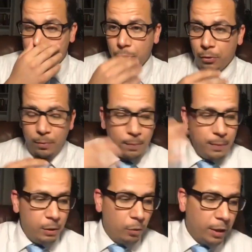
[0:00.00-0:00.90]
So,
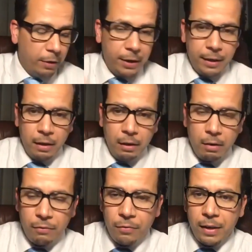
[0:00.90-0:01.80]
hearing a lot
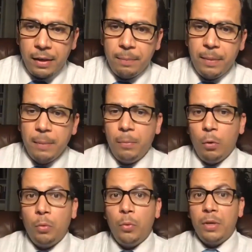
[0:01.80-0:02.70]
of people
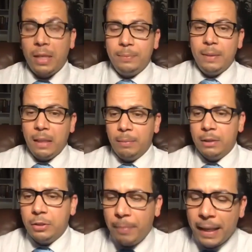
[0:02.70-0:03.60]
who would not be able
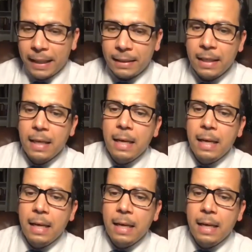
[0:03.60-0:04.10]
to make it.